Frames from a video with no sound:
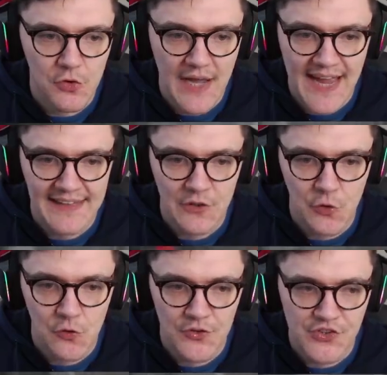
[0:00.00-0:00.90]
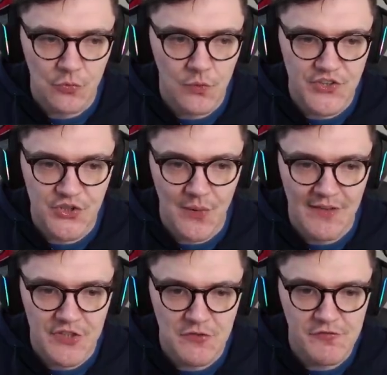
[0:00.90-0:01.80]
any auras
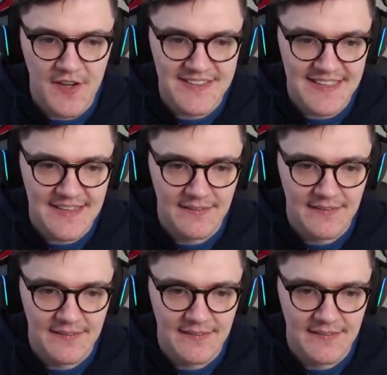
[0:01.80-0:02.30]
whatsoever. Don't find any.